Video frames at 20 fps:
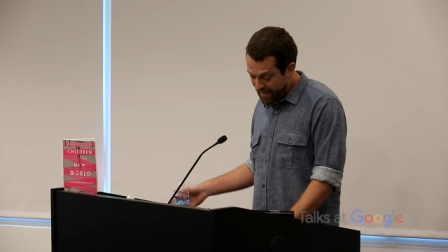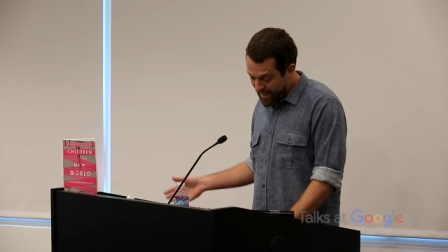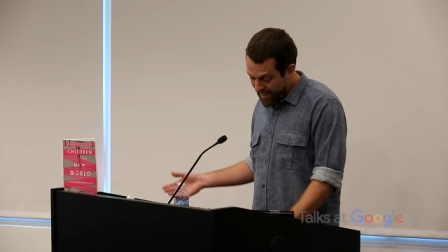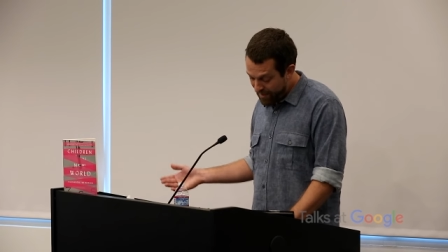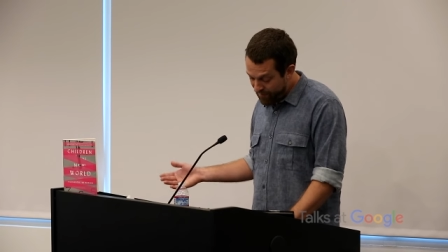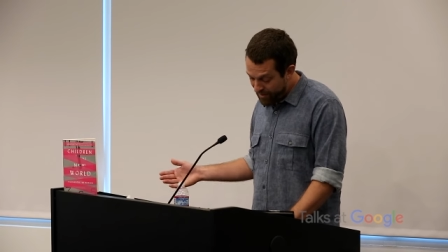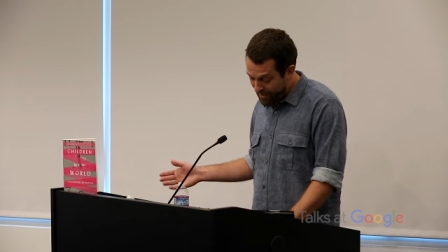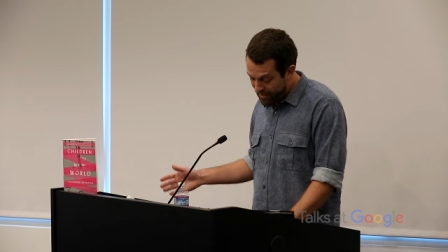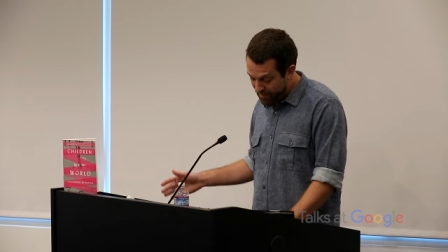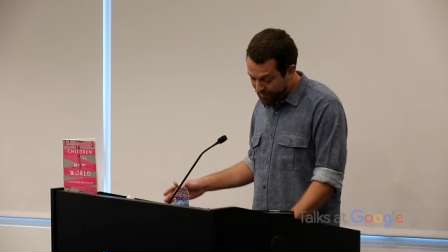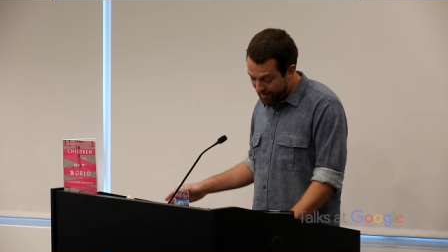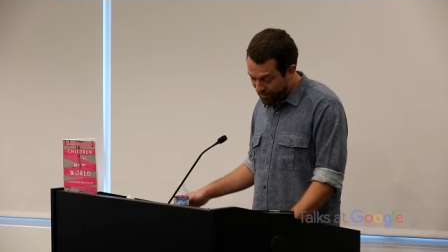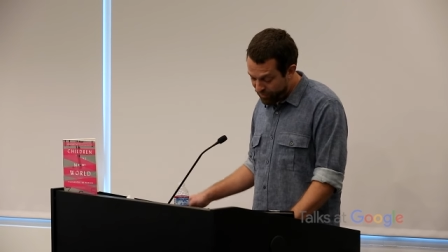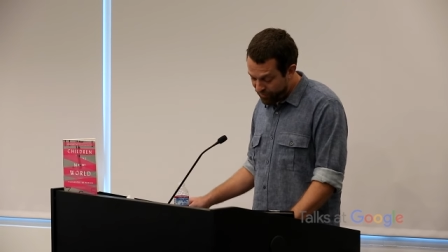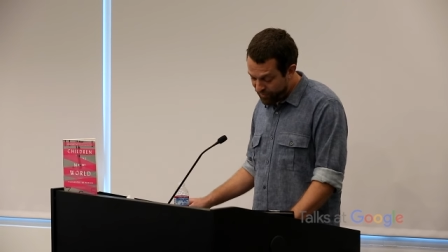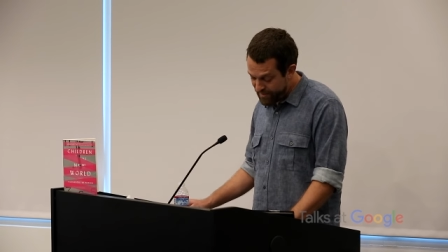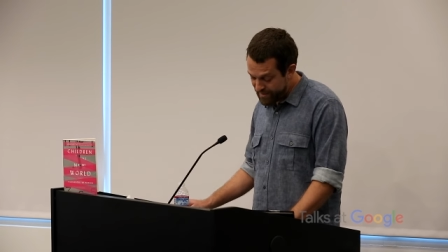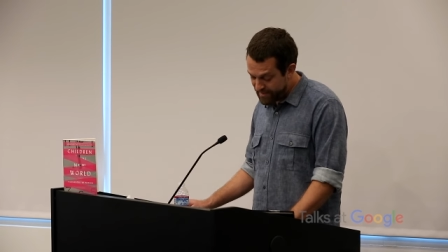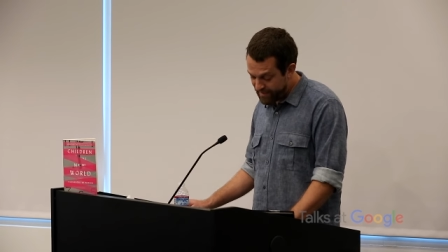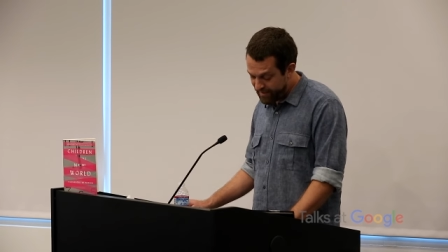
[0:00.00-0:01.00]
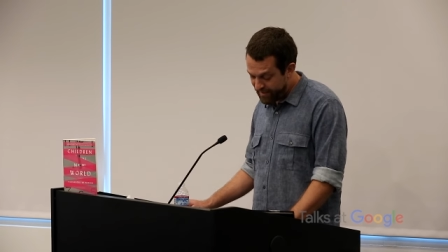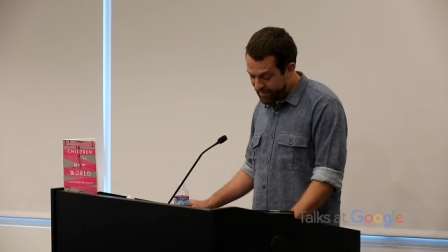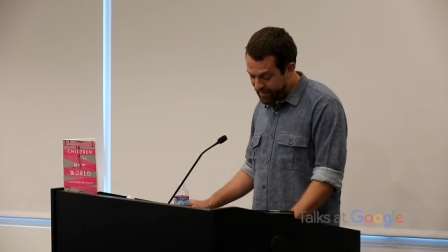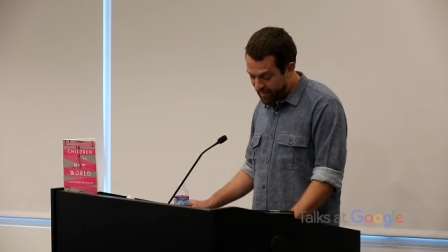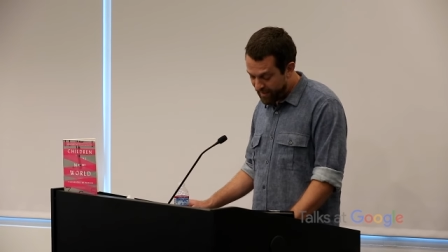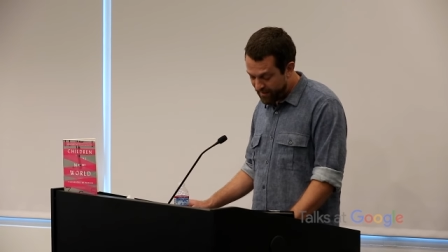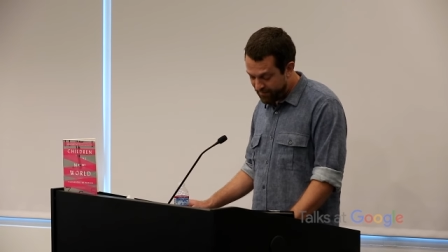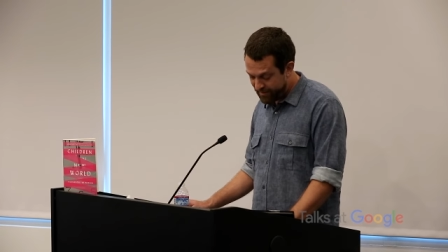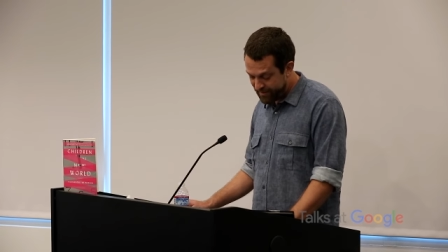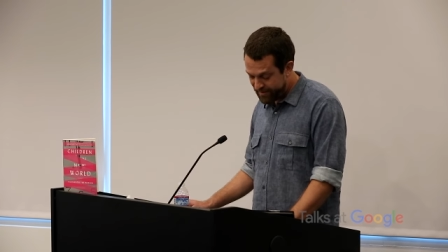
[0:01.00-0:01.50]
It had become increasingly
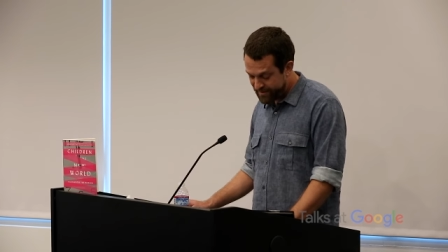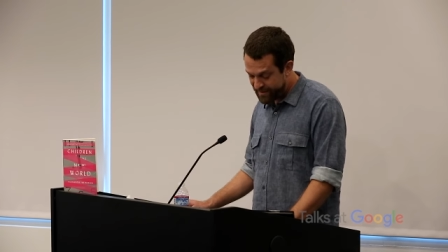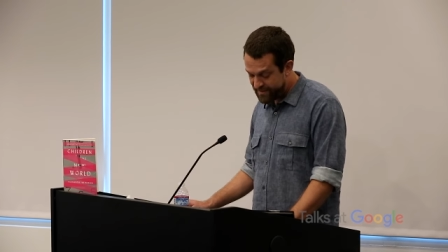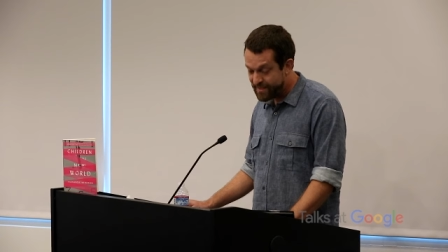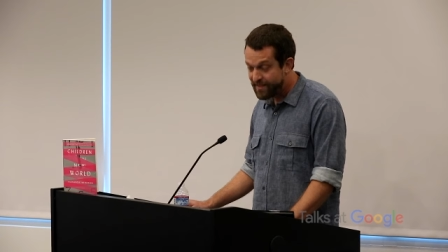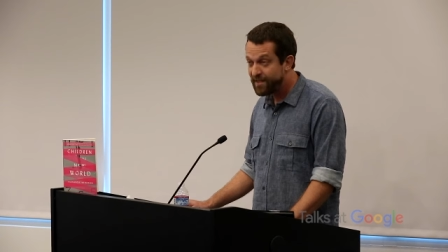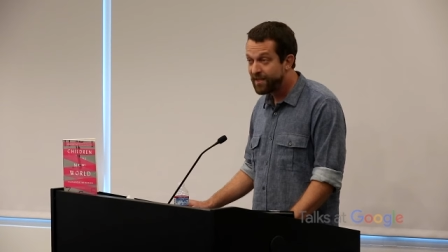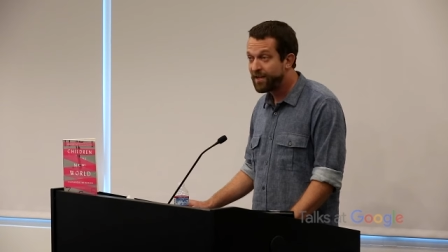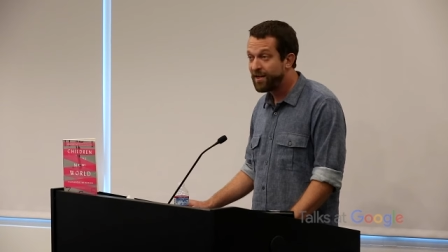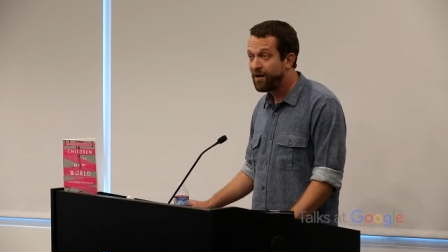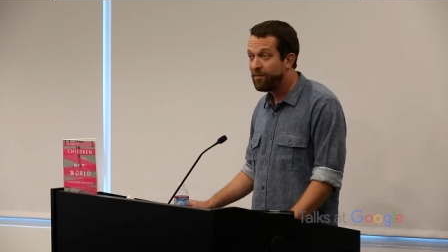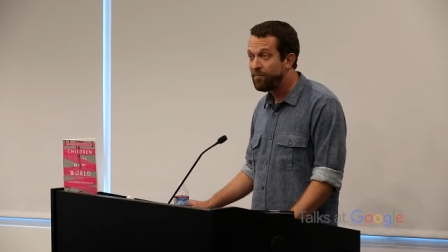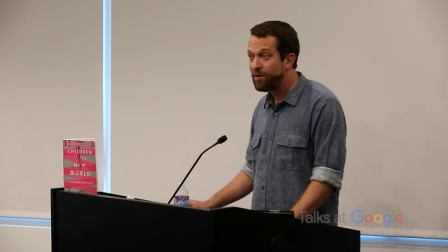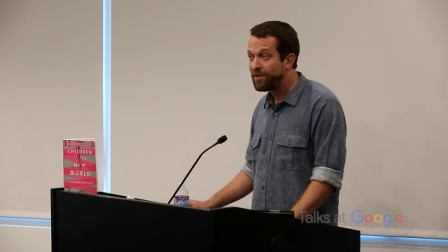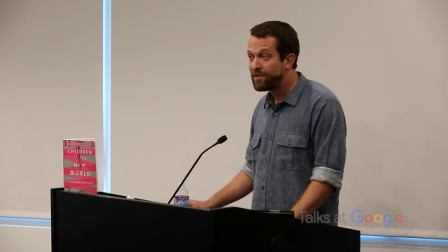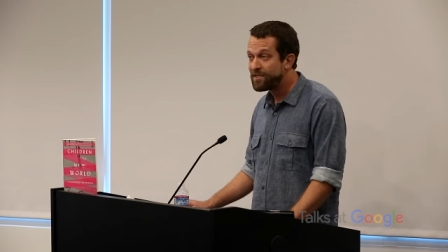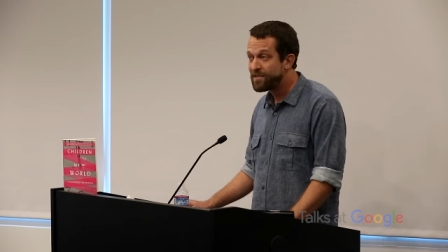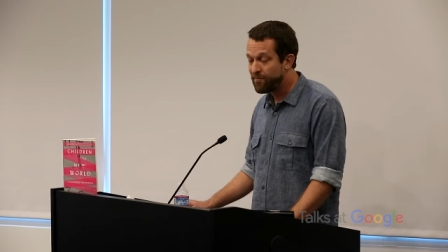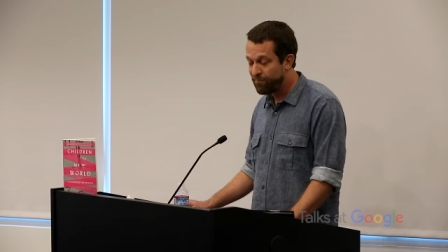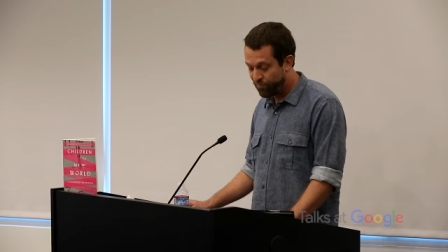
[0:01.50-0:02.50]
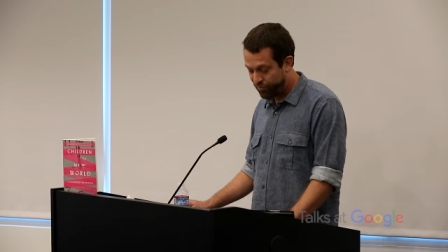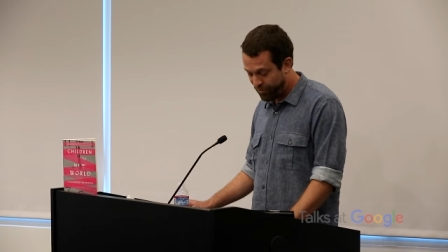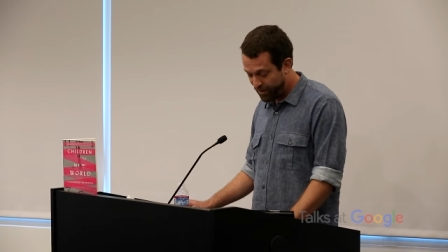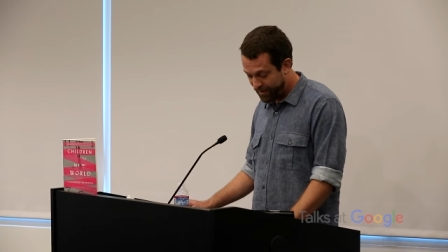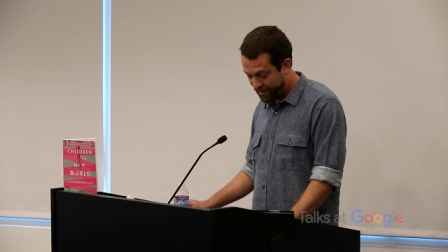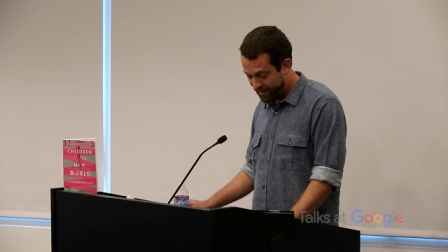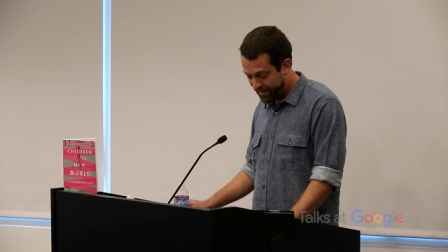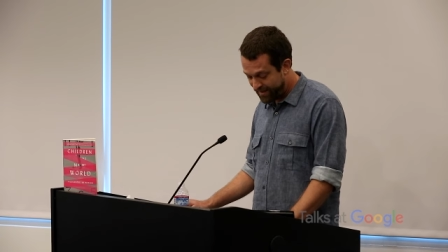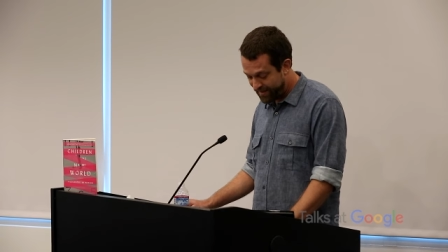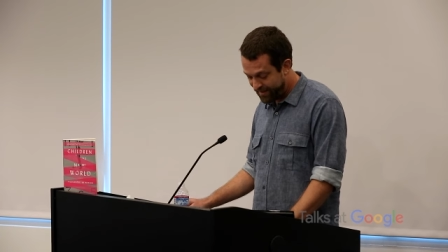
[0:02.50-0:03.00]
common to see the couples in
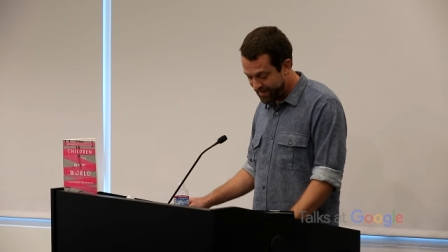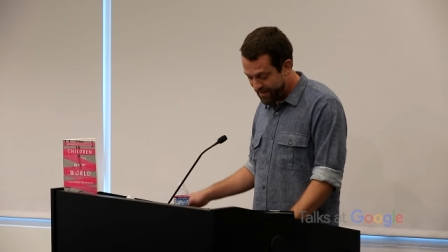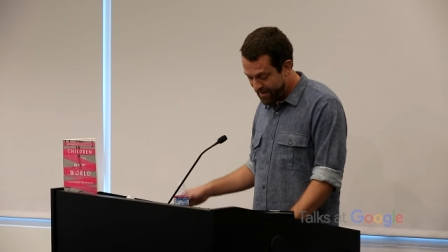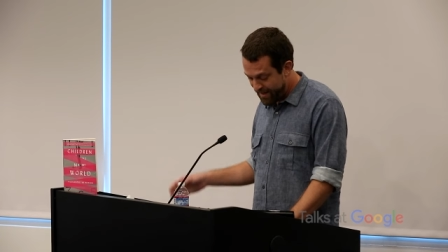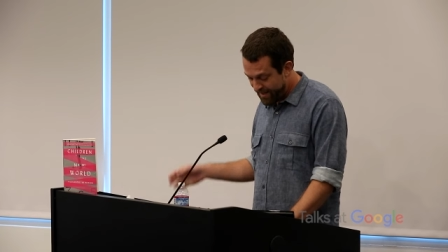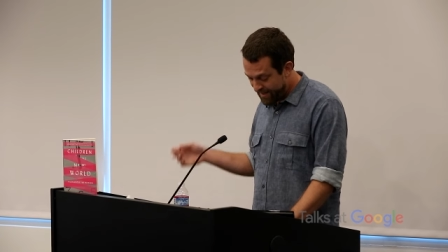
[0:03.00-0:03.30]
Brooklyn,